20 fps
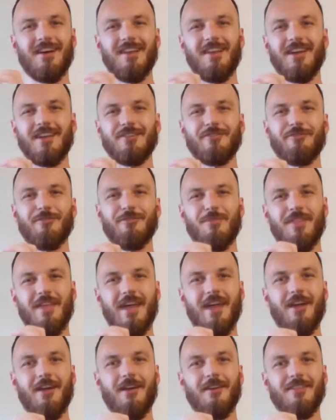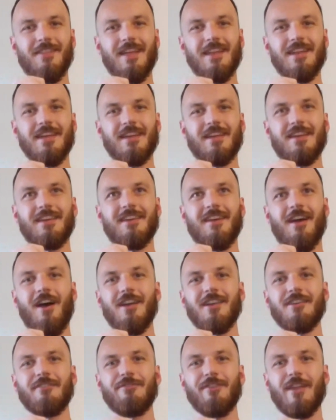that I liked from there, and then it
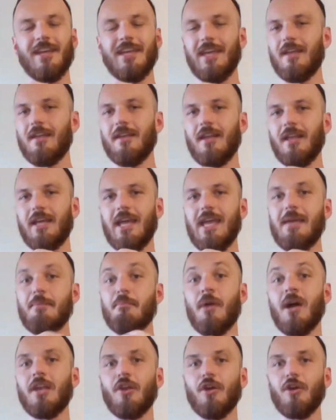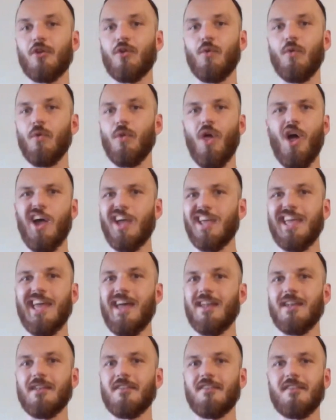kind of like like it might look cool. I
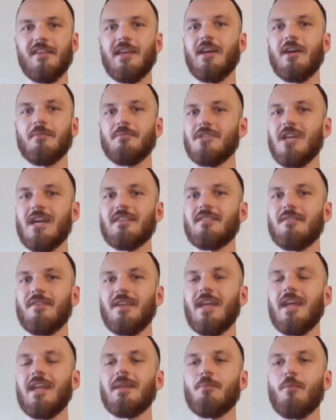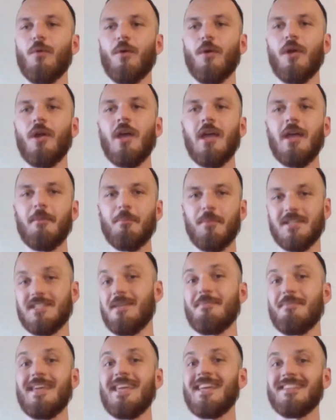can't see it objectively anymore, but
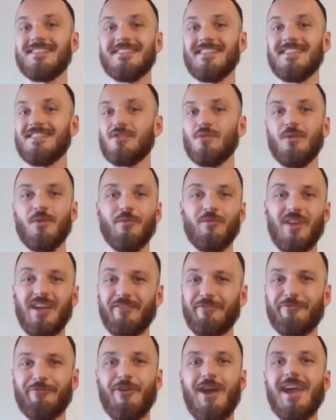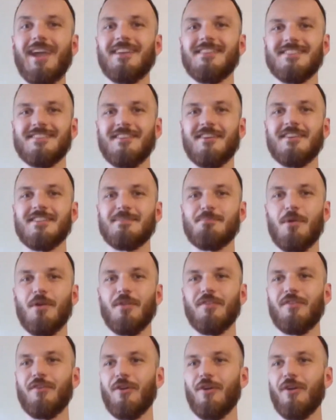to me, it's this sort of like Frankenstein's
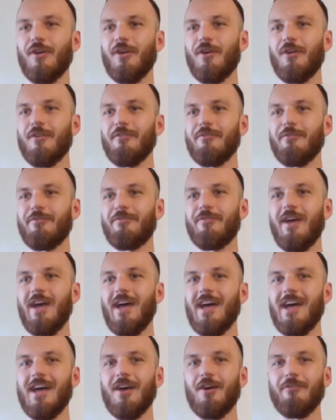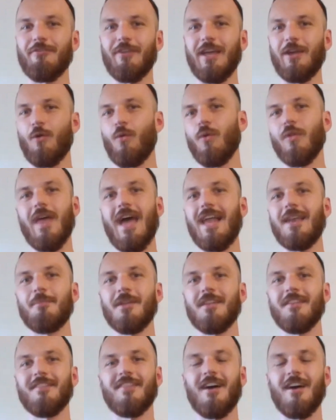monster of uh, of like all the
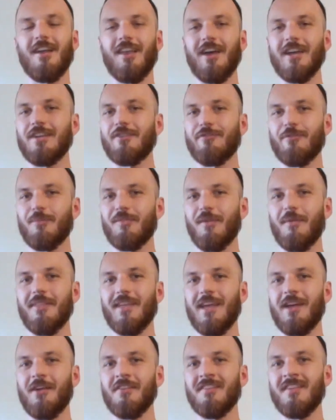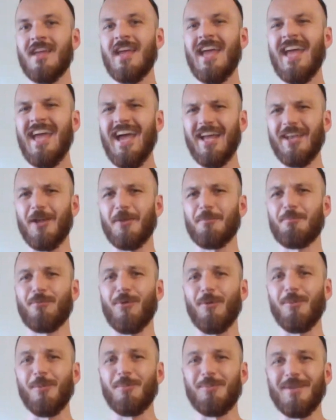elements that I liked from something else, and I'd
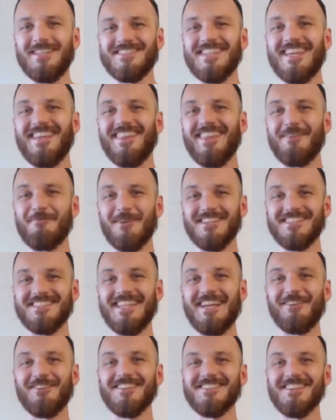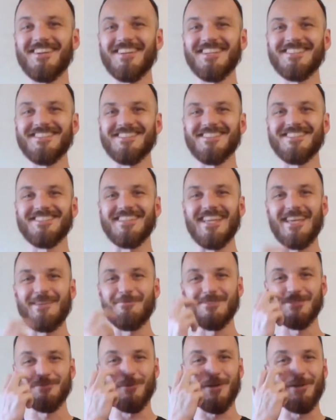probably say that my sound design is the
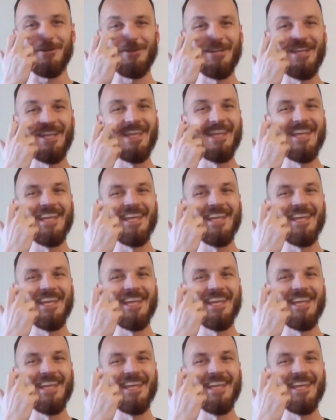same as well.